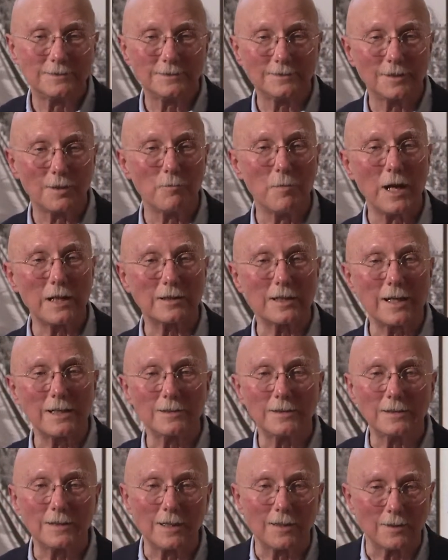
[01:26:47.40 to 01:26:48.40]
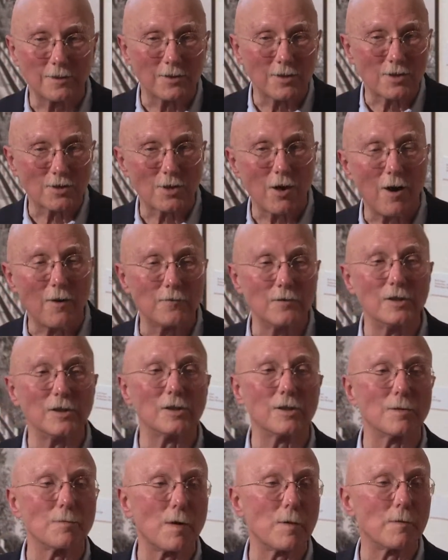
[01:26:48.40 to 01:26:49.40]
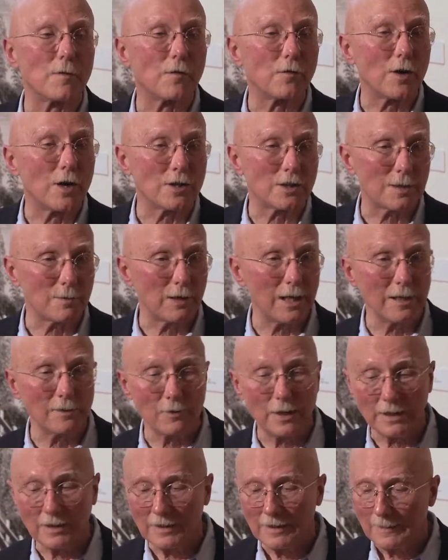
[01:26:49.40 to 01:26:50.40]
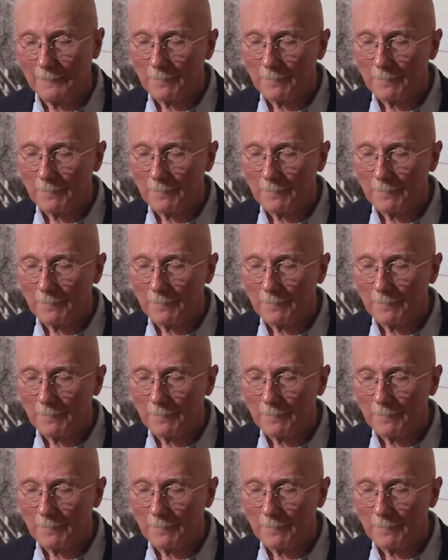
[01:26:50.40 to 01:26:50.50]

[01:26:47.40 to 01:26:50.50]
the methane or the softening of the permafrost to begin with.